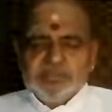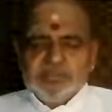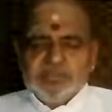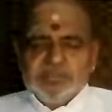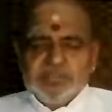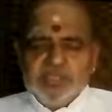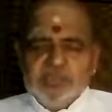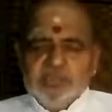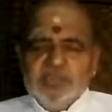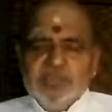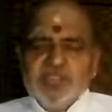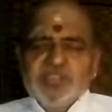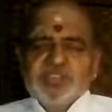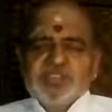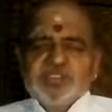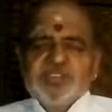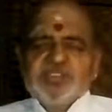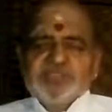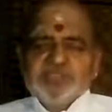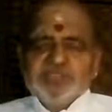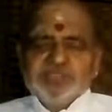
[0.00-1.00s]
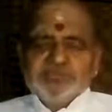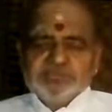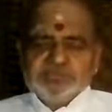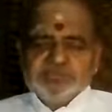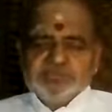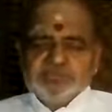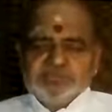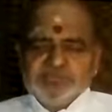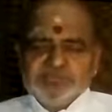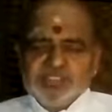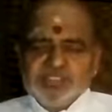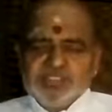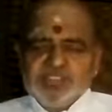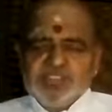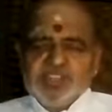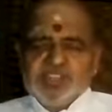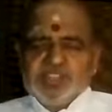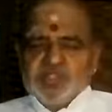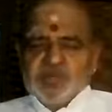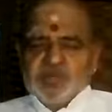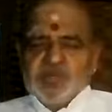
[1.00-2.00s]
the image of the
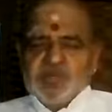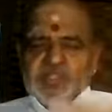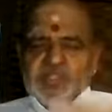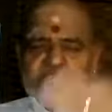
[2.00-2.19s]
Dhyana Shloka